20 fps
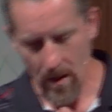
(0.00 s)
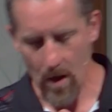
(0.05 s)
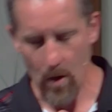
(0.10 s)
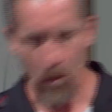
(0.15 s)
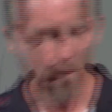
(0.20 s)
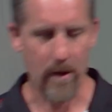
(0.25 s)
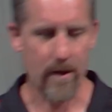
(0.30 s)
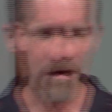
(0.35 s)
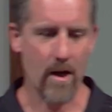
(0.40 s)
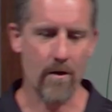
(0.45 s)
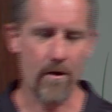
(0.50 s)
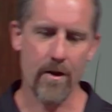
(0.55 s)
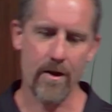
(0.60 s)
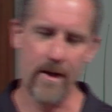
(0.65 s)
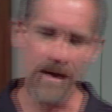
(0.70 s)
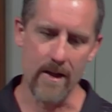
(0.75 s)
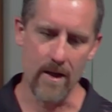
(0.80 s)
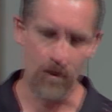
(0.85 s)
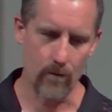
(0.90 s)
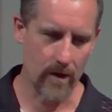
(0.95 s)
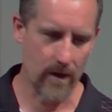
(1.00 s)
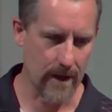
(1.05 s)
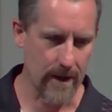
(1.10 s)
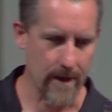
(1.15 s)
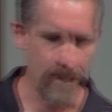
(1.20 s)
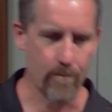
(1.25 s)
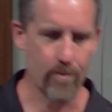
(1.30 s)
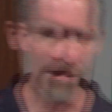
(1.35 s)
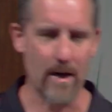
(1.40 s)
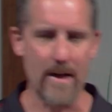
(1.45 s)
Well, another thing that really
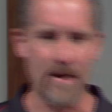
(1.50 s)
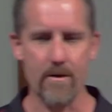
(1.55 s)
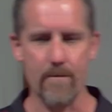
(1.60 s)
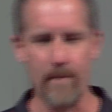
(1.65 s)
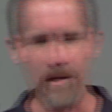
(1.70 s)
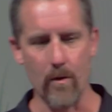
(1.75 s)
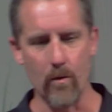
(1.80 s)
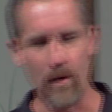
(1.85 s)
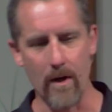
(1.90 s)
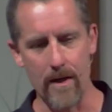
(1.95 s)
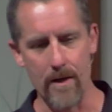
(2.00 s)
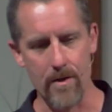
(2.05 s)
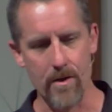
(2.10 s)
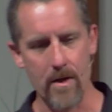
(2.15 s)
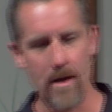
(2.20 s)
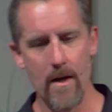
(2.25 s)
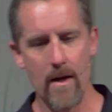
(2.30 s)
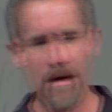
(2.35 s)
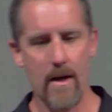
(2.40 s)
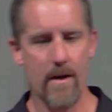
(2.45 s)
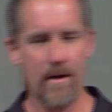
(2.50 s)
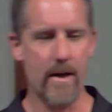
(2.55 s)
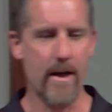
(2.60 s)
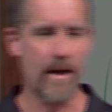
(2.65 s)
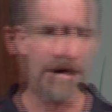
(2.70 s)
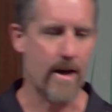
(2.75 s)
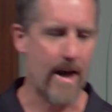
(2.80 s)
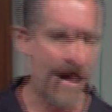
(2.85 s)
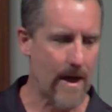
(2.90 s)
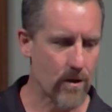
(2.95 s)
impressed me was
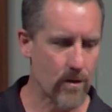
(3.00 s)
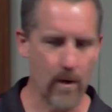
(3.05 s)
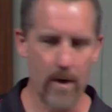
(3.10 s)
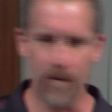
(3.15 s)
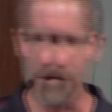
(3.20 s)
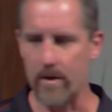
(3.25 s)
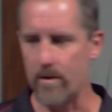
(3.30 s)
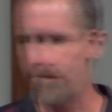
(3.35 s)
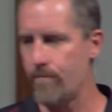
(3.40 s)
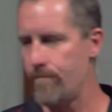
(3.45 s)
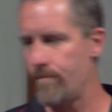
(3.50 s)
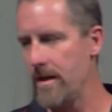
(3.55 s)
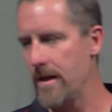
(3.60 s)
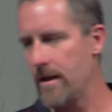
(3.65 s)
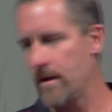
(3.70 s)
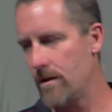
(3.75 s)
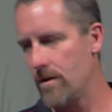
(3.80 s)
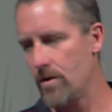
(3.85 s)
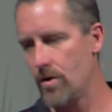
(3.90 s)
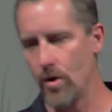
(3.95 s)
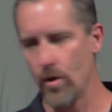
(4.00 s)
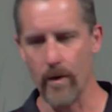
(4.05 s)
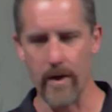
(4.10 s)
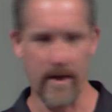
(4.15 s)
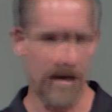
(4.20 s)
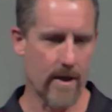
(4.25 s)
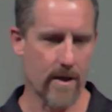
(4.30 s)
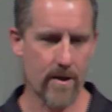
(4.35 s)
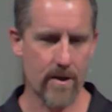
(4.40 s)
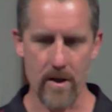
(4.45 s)
that as we would be
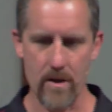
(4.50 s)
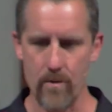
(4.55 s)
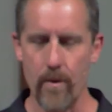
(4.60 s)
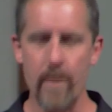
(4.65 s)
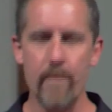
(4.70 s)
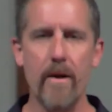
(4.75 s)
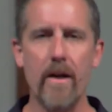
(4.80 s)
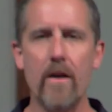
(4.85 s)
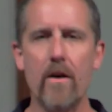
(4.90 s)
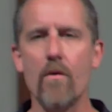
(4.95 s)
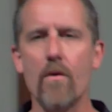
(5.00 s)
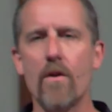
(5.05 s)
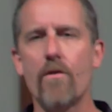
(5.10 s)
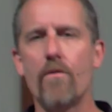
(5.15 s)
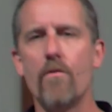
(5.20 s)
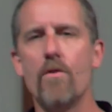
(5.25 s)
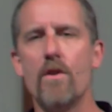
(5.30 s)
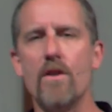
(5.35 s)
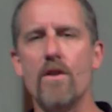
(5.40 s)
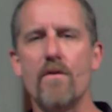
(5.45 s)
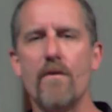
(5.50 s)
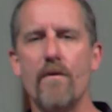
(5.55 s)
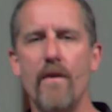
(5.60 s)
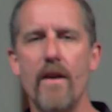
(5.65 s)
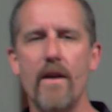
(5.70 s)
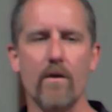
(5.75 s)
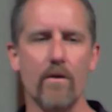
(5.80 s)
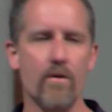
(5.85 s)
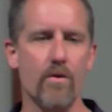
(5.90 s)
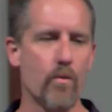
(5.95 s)
doing this, as we'd be going through these
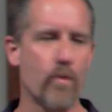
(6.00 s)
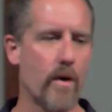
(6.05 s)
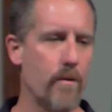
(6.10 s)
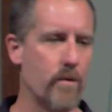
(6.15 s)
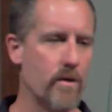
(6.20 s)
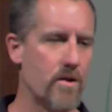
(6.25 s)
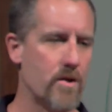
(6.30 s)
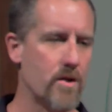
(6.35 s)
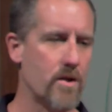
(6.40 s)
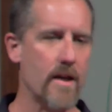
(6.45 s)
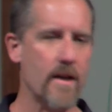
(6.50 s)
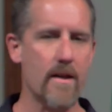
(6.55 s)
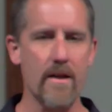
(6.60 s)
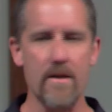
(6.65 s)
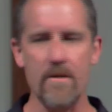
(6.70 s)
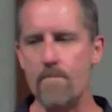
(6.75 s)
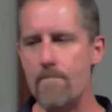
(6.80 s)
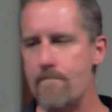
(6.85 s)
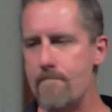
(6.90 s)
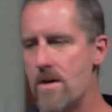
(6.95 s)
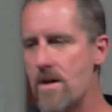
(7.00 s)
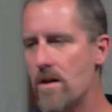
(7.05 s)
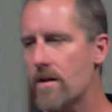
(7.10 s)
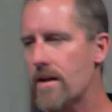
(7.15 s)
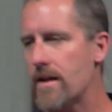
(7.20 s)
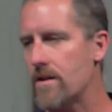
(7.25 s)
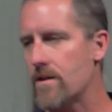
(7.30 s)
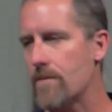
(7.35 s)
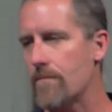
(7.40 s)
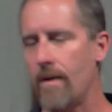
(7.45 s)
fields, we would see these
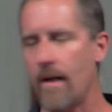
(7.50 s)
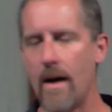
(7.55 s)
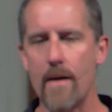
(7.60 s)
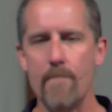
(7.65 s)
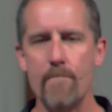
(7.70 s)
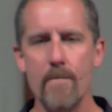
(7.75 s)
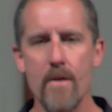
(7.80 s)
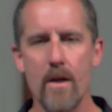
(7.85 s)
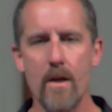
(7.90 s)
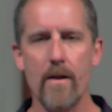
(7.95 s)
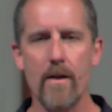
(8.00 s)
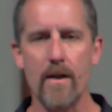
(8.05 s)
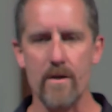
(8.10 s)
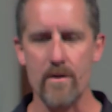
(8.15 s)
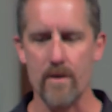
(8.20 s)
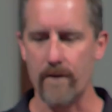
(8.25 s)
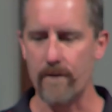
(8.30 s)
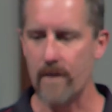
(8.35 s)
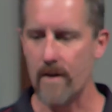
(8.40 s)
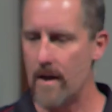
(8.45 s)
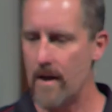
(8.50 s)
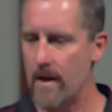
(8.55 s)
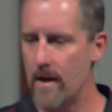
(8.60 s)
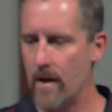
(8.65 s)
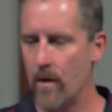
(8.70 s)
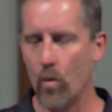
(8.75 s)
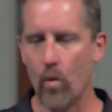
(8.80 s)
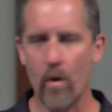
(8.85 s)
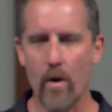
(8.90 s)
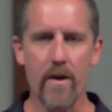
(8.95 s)
millions upon millions of
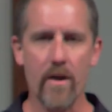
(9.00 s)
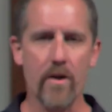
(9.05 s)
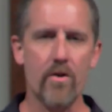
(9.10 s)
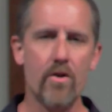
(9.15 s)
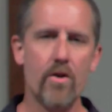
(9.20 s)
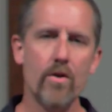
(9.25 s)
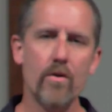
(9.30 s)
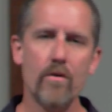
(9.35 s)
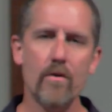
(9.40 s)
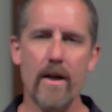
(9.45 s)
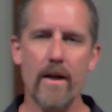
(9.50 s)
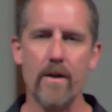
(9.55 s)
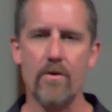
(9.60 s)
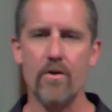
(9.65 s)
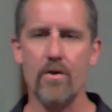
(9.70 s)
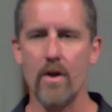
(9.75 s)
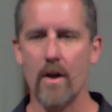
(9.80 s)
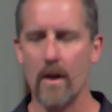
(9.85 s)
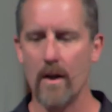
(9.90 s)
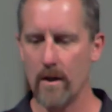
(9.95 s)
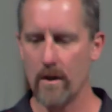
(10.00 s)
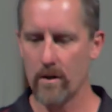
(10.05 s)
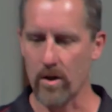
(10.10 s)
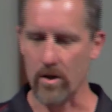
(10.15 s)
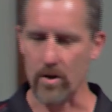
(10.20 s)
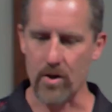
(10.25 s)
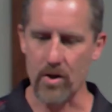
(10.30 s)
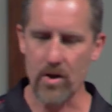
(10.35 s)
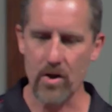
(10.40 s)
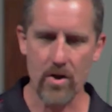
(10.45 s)
1 to 2 inch
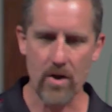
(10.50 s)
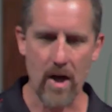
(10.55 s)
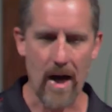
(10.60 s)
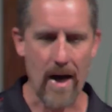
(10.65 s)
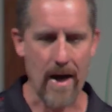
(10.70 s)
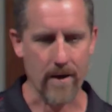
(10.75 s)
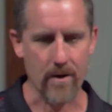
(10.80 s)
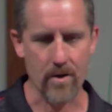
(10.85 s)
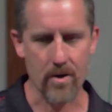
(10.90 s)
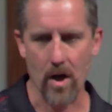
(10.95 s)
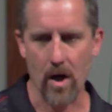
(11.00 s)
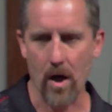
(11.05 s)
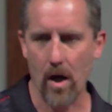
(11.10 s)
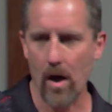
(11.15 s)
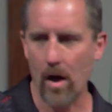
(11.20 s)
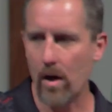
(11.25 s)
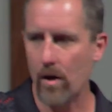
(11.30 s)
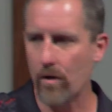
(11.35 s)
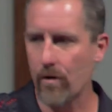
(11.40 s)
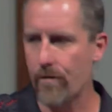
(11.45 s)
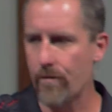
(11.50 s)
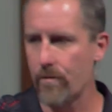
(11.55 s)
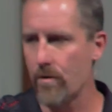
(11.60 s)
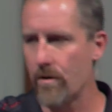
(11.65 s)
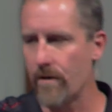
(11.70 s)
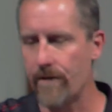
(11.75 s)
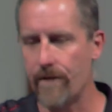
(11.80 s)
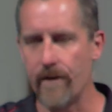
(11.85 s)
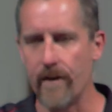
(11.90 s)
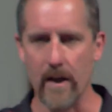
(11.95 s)
little stalks all through
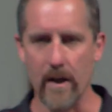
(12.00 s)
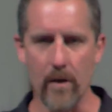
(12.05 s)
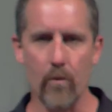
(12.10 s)
the field.